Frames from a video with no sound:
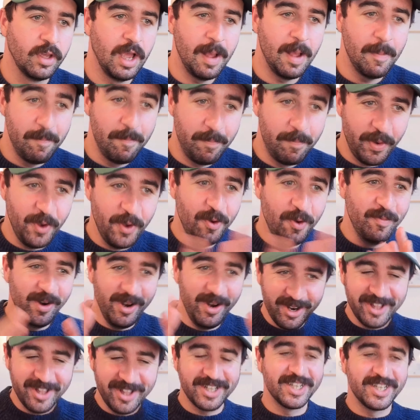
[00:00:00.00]
And boom, look
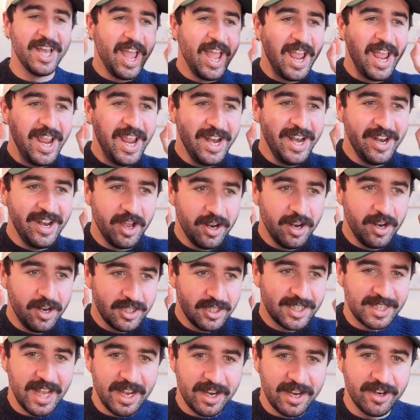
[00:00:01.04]
at this. In
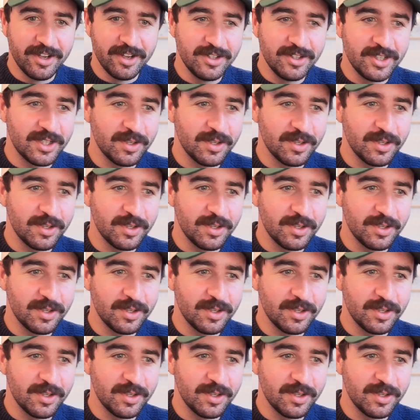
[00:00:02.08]
seconds,